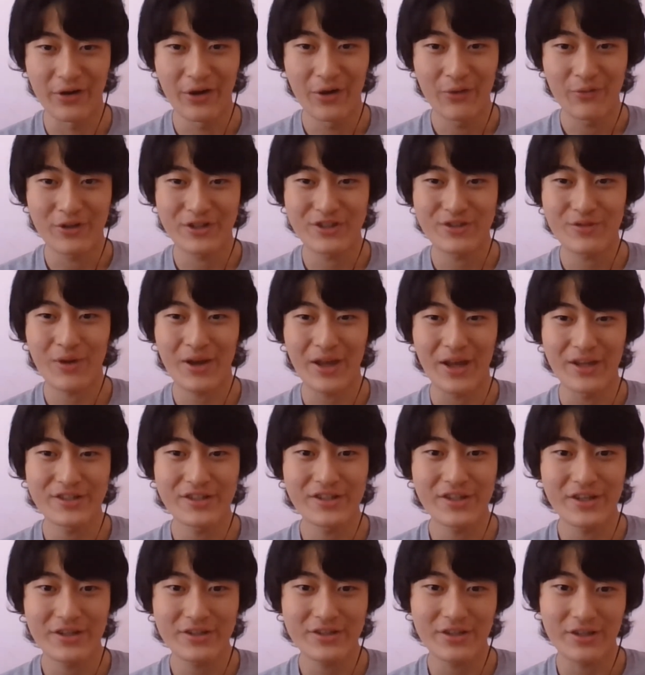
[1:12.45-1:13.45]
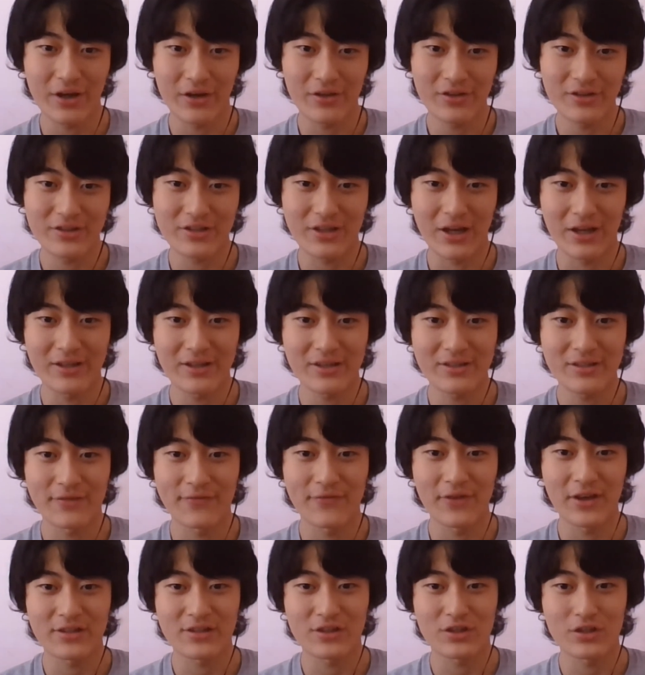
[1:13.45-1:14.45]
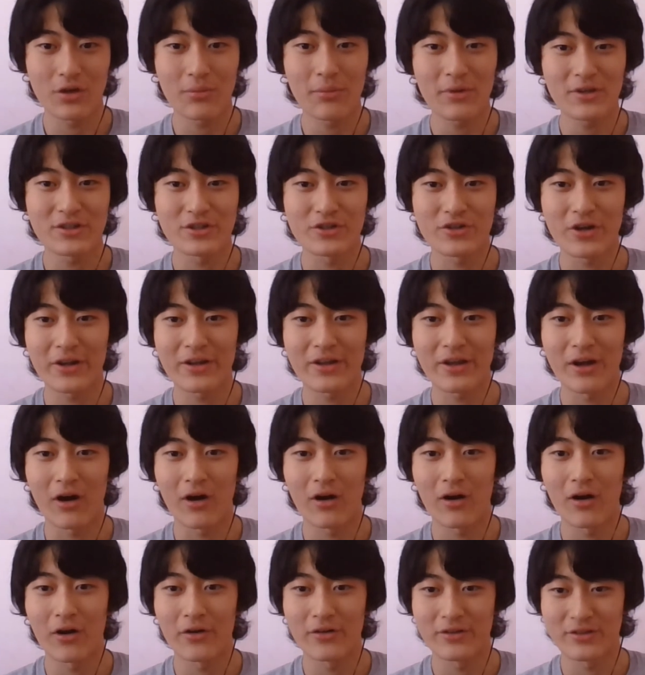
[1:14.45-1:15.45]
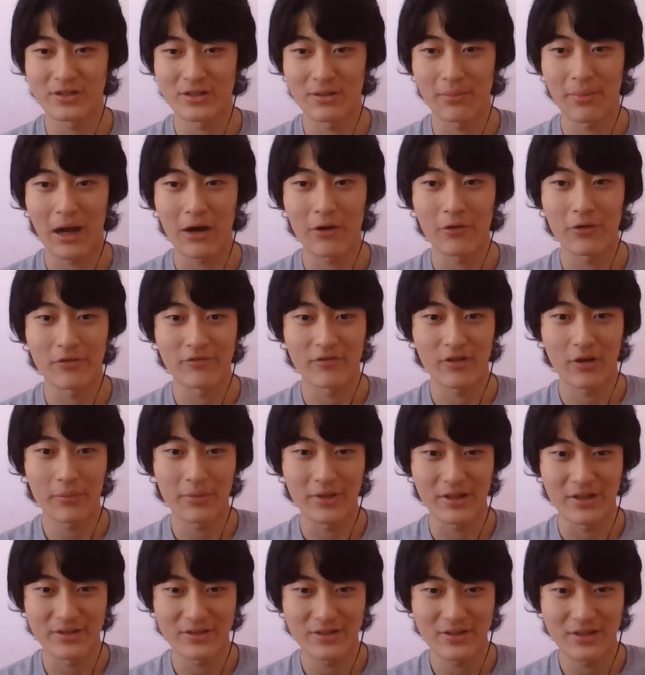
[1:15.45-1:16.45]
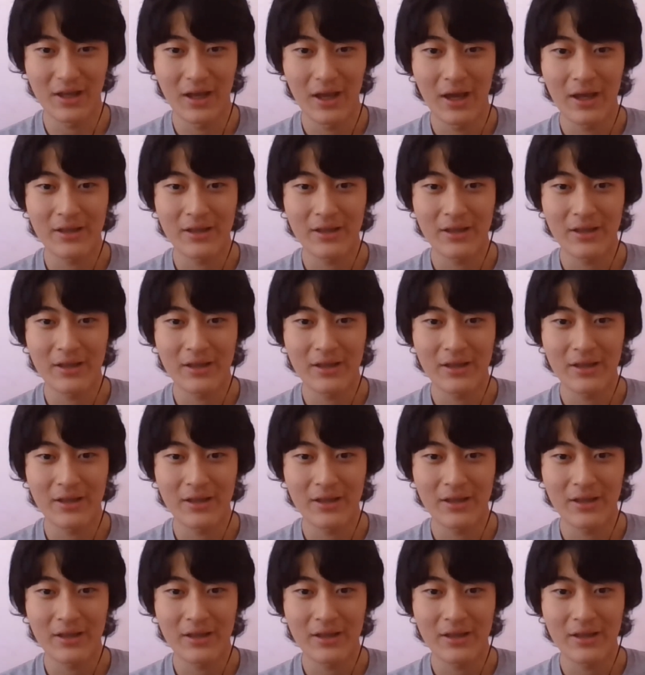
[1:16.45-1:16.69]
which is why engineers and other scientists invest so much to try to harness the power of turbulence.